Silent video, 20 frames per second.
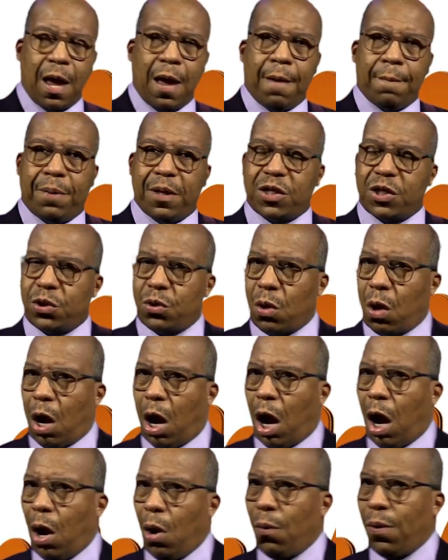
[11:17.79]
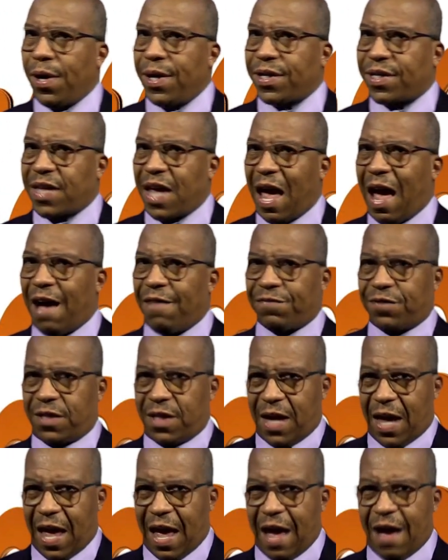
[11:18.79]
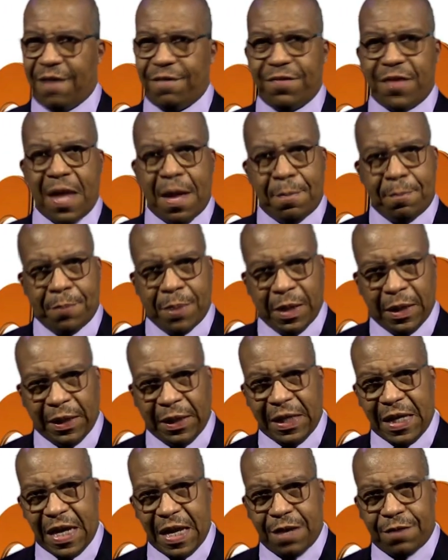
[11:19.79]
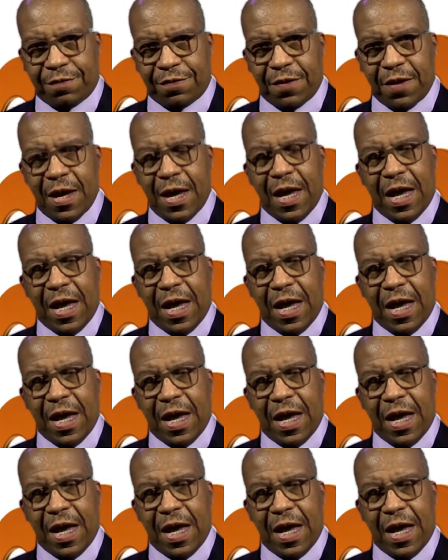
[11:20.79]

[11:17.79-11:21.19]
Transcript: But you always have to have that belief